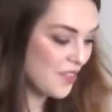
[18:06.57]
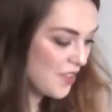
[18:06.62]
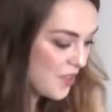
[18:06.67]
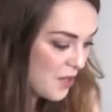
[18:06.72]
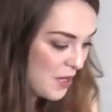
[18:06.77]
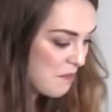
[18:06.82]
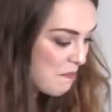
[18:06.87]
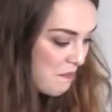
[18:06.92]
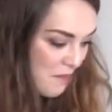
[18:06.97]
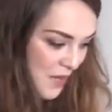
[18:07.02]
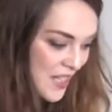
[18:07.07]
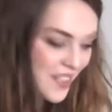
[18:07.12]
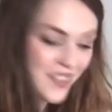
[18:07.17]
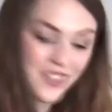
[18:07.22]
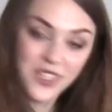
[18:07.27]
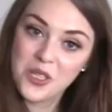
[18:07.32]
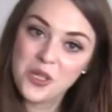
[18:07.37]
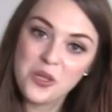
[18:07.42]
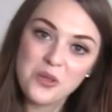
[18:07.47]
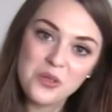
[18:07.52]
the
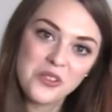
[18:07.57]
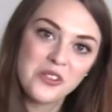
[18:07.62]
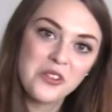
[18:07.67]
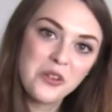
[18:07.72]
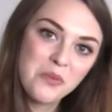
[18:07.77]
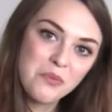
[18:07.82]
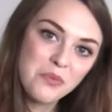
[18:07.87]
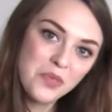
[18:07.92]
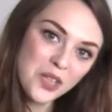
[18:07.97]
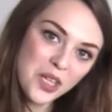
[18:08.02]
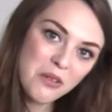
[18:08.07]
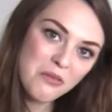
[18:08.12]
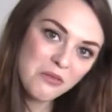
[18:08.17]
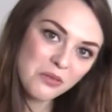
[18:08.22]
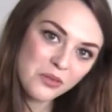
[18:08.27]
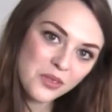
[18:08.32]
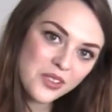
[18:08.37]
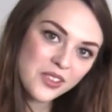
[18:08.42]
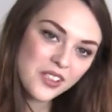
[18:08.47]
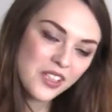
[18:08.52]
misuse and
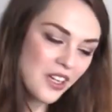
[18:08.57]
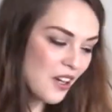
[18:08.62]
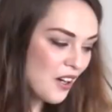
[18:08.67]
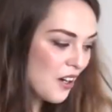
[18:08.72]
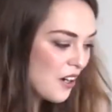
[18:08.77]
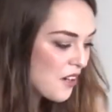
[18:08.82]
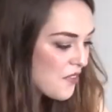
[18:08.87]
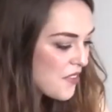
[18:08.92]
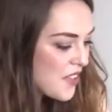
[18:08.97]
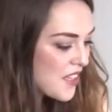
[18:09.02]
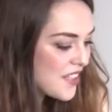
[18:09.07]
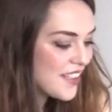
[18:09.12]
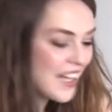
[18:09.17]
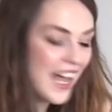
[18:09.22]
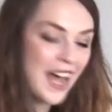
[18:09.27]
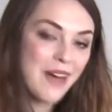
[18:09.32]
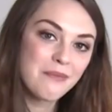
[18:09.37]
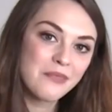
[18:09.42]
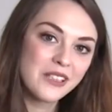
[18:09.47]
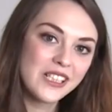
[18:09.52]
abuse of this
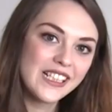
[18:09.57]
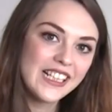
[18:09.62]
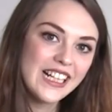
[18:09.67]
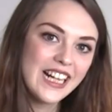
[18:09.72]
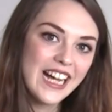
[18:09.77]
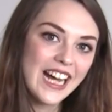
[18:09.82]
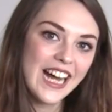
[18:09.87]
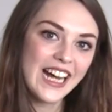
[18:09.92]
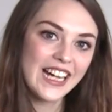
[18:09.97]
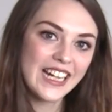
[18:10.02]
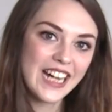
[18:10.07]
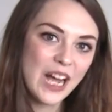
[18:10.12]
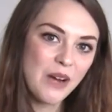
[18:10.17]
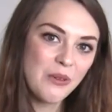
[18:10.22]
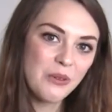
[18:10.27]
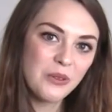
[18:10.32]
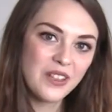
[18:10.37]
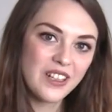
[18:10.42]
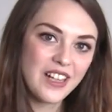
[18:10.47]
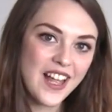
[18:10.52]
camera and how
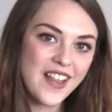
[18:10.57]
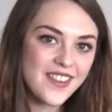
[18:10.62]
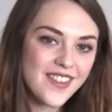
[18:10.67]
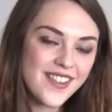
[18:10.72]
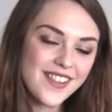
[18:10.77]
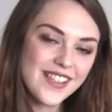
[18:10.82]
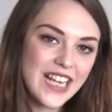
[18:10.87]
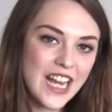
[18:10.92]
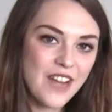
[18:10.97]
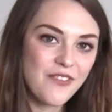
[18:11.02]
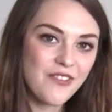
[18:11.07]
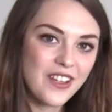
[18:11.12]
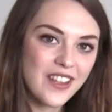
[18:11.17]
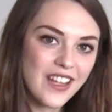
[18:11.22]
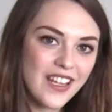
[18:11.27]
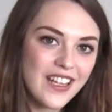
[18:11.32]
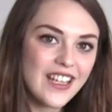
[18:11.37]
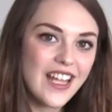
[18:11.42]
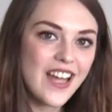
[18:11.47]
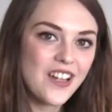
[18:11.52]
all the lenses and
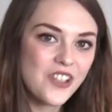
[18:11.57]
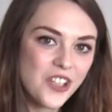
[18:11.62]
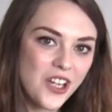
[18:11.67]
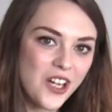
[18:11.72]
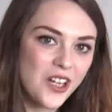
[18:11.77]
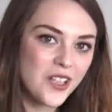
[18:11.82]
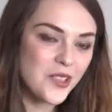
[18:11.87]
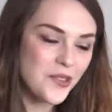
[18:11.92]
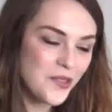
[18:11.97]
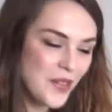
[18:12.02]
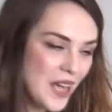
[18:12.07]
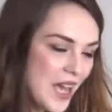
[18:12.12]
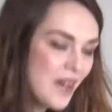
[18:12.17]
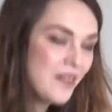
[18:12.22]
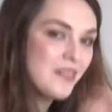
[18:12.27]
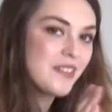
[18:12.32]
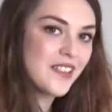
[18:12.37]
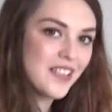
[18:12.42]
everything get chucked around.